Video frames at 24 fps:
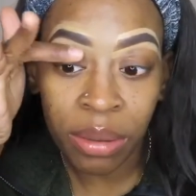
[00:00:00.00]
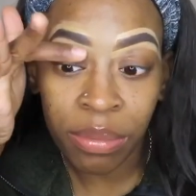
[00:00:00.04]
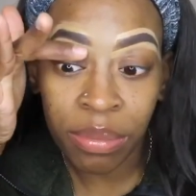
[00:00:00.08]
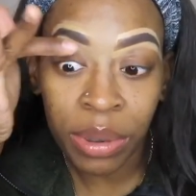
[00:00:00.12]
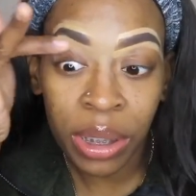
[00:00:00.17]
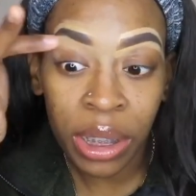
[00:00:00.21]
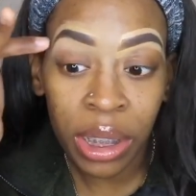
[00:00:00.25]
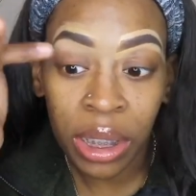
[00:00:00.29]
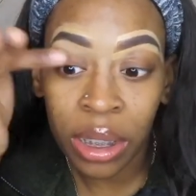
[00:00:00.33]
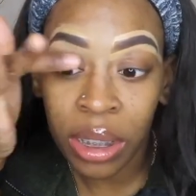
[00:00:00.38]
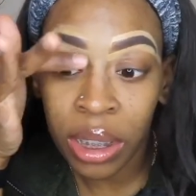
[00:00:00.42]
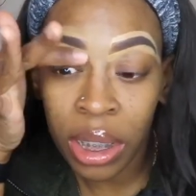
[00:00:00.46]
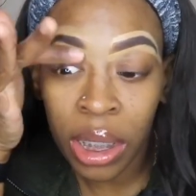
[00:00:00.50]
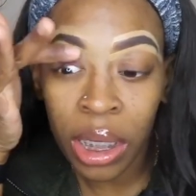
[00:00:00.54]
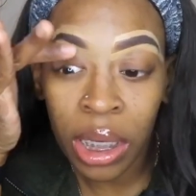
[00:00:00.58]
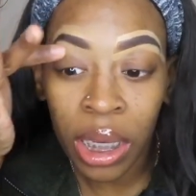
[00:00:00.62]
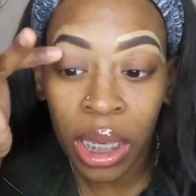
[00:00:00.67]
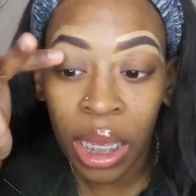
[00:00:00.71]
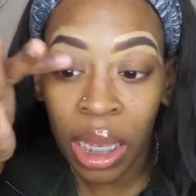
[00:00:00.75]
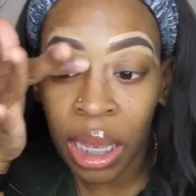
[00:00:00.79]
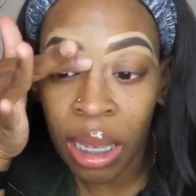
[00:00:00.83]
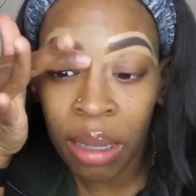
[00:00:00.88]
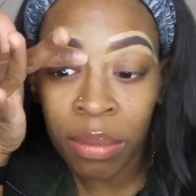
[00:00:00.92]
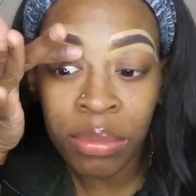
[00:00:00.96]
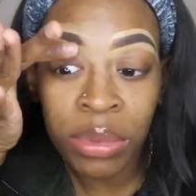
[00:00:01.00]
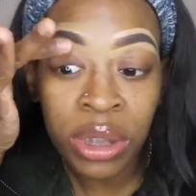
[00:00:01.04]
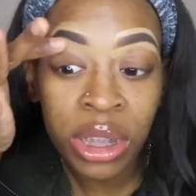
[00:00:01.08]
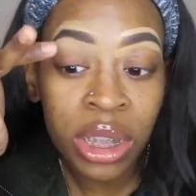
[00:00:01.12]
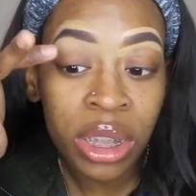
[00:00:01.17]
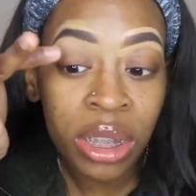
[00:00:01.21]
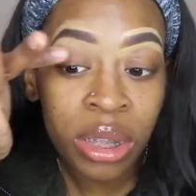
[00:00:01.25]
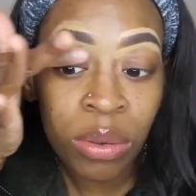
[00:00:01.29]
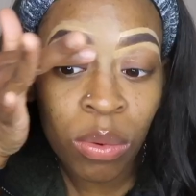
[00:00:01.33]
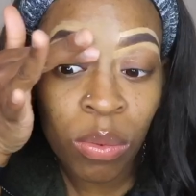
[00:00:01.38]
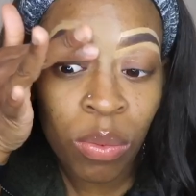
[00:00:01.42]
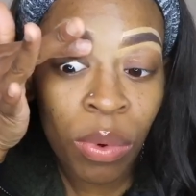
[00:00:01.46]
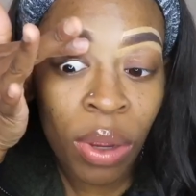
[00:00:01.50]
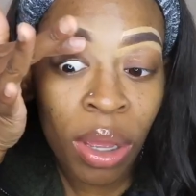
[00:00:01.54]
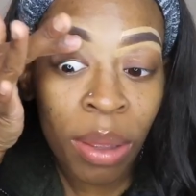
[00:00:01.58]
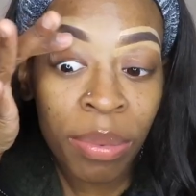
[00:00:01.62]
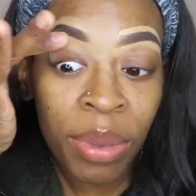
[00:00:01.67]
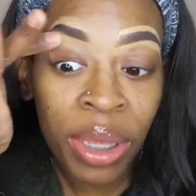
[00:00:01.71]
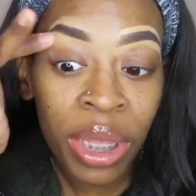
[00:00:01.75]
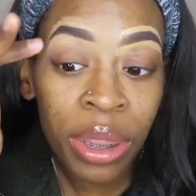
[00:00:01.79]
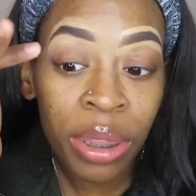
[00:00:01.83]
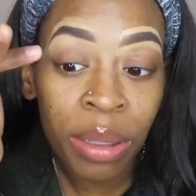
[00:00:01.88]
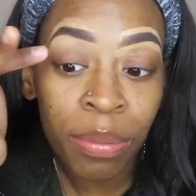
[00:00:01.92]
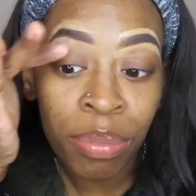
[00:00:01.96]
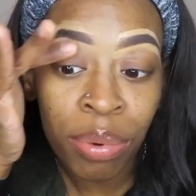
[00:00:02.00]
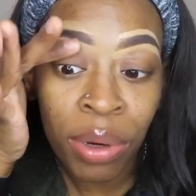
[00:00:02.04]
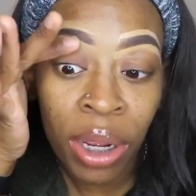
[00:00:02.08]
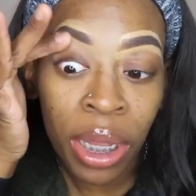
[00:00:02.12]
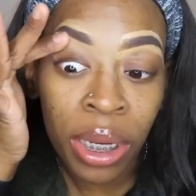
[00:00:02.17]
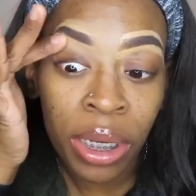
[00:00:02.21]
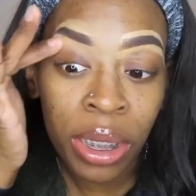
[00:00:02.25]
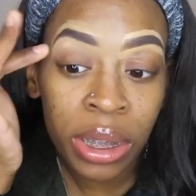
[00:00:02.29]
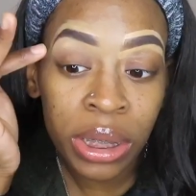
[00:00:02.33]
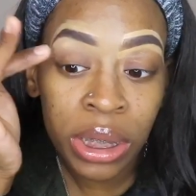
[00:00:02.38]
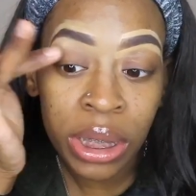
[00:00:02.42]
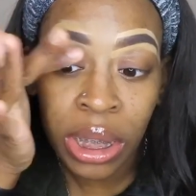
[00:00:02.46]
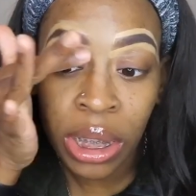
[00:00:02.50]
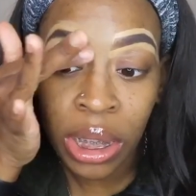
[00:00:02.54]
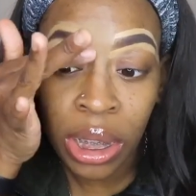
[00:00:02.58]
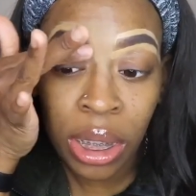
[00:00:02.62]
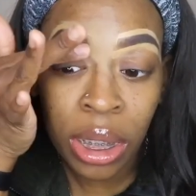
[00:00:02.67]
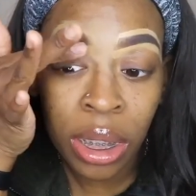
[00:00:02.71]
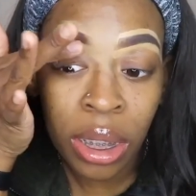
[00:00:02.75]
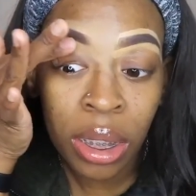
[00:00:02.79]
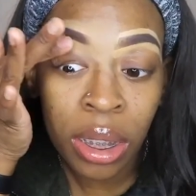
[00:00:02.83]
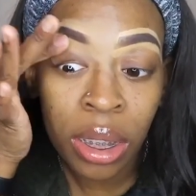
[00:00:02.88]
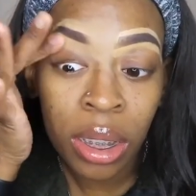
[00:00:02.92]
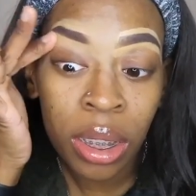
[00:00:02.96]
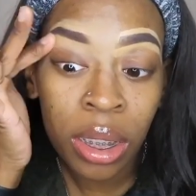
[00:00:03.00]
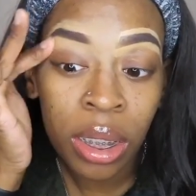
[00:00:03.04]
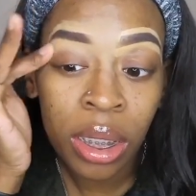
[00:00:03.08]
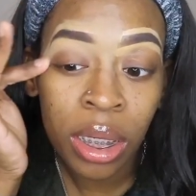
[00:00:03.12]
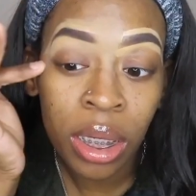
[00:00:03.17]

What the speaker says: But yeah, I'm just rubbing the product in.